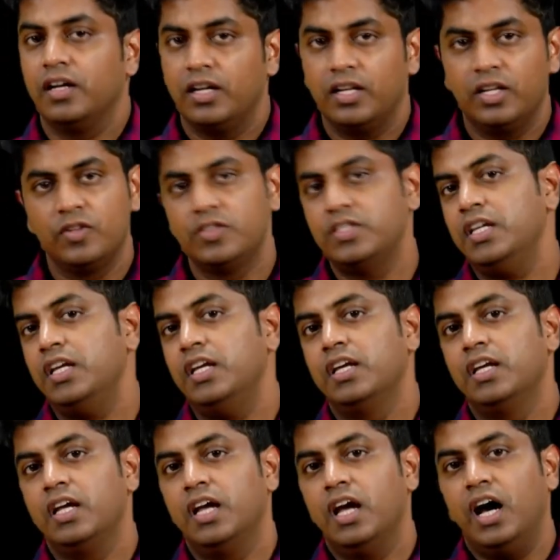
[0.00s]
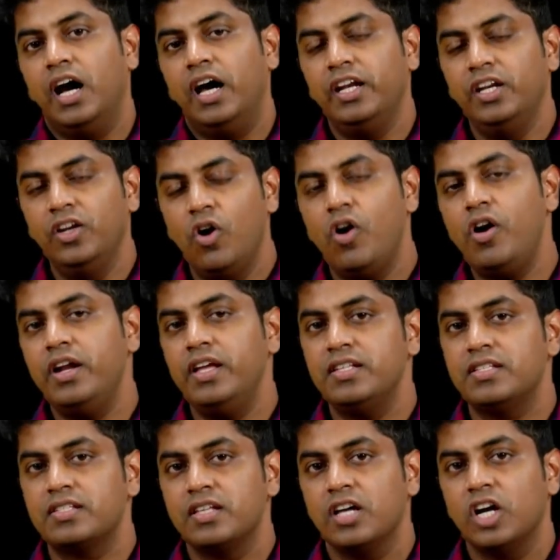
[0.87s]
You see, a node
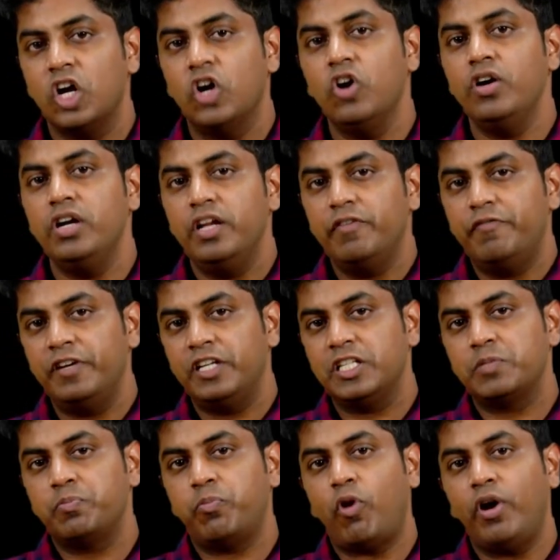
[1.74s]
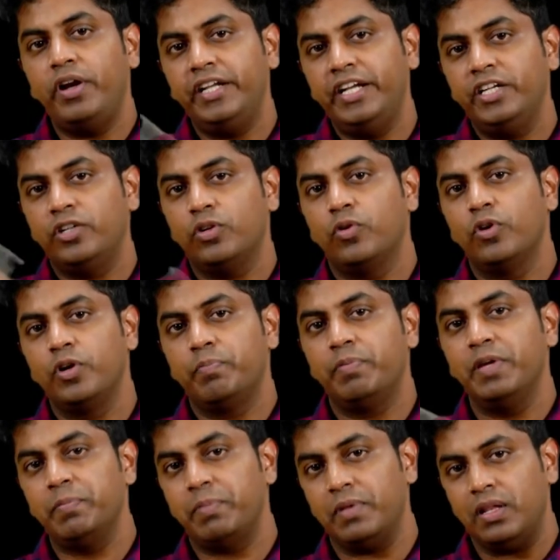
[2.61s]
is good if it is pointing to good
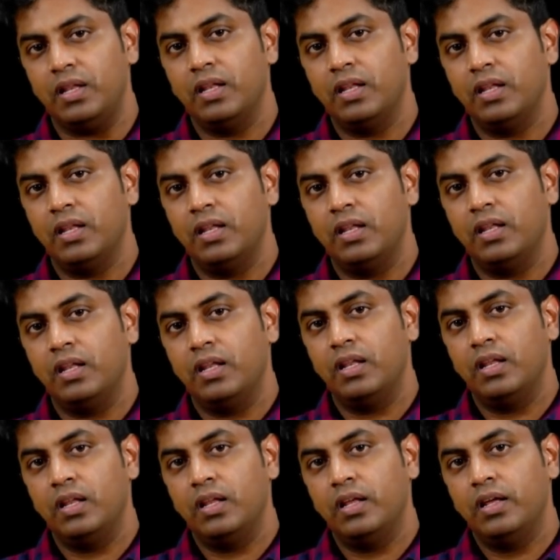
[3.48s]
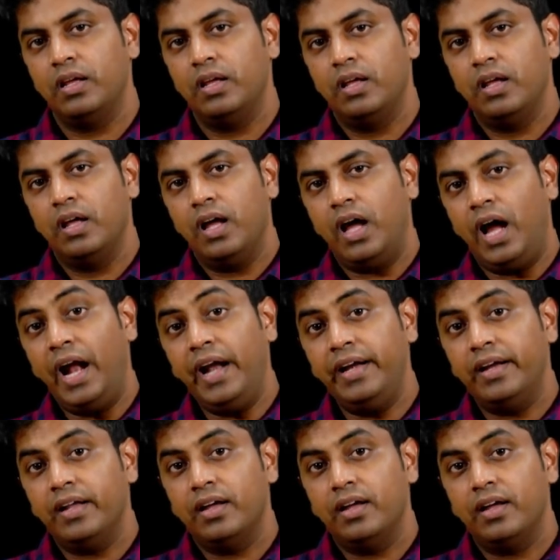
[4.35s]
people,
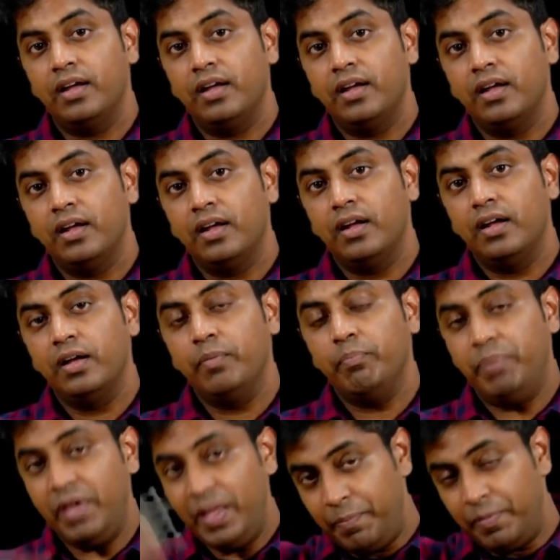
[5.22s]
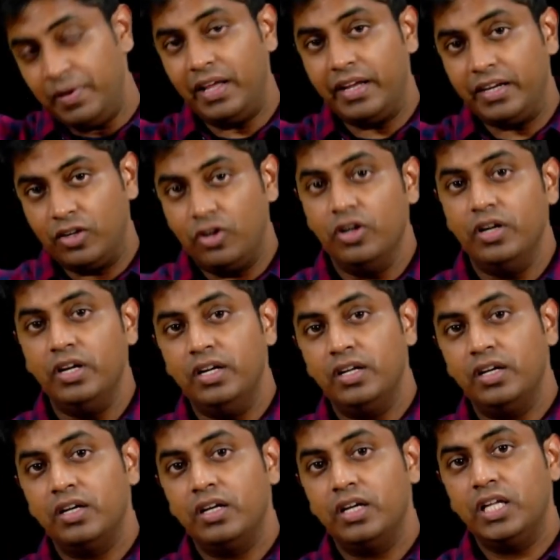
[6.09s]
and people are good
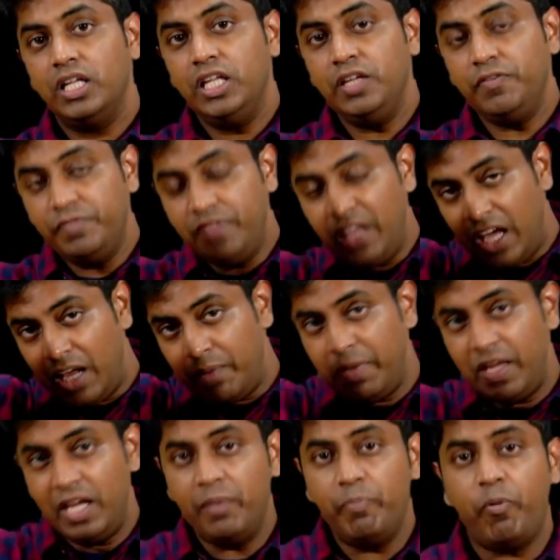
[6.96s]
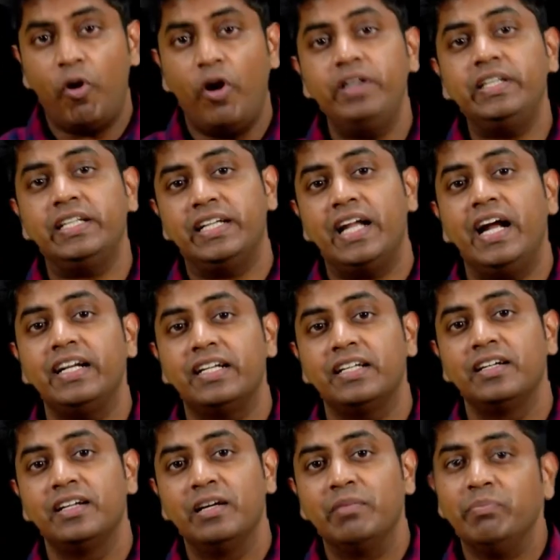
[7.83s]
if they are being pointed at
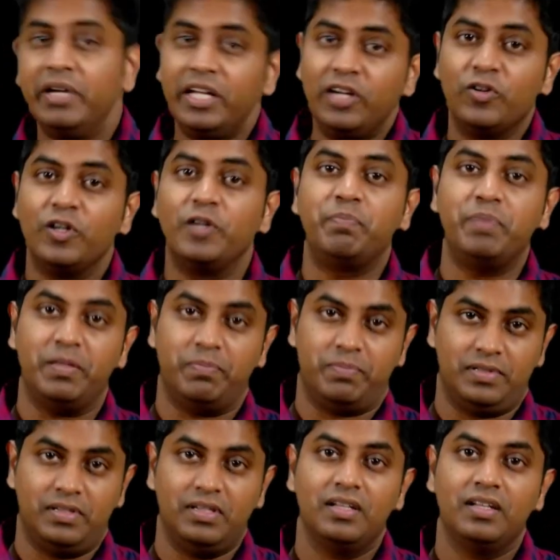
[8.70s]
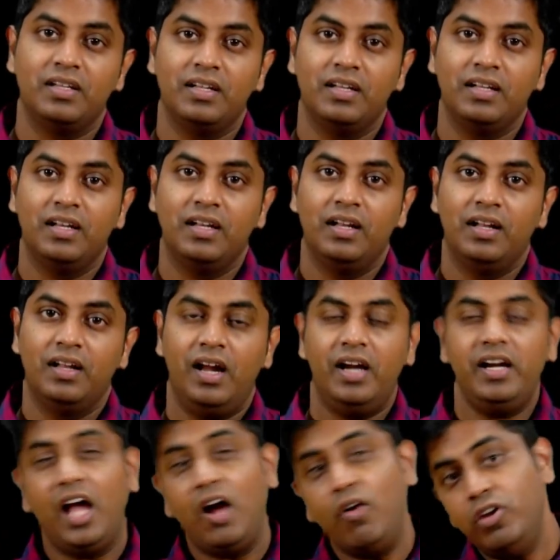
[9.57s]
by good people.
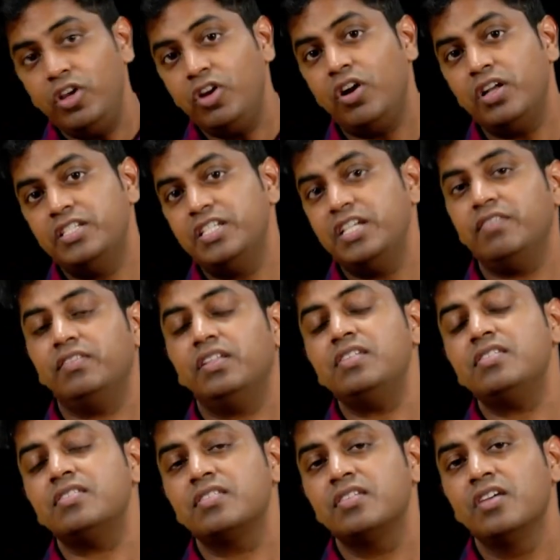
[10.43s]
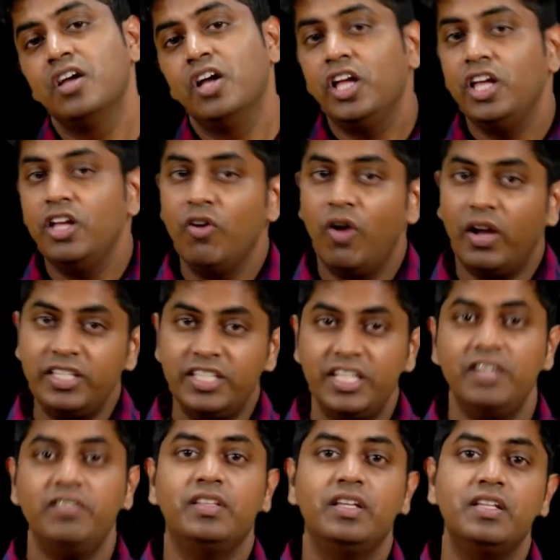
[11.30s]
And how do you achieve this? You
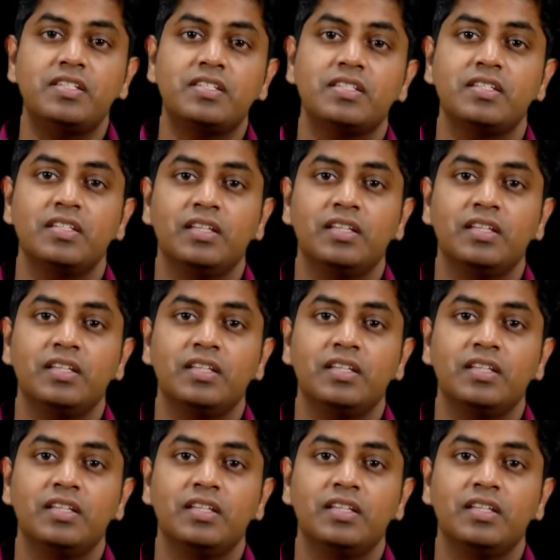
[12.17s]
achieve this